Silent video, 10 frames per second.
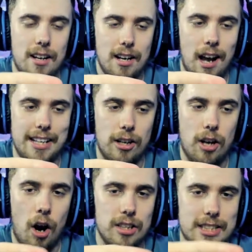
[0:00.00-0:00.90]
like you
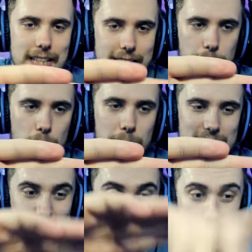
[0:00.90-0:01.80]
can't see them competitions.